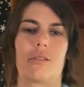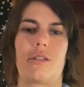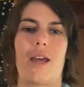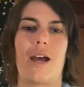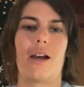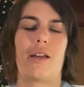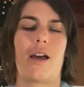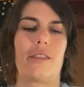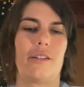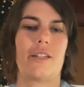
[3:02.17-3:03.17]
how
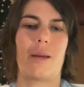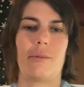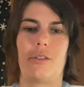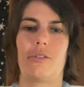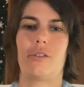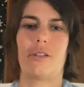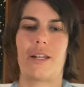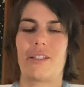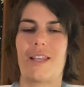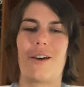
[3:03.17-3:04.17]
the
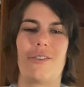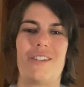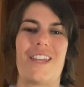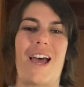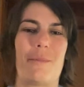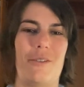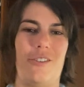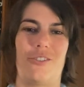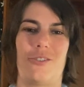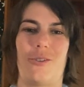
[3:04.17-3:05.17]

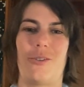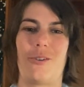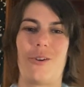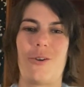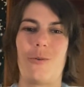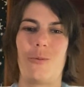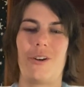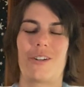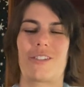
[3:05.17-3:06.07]
tabulature works.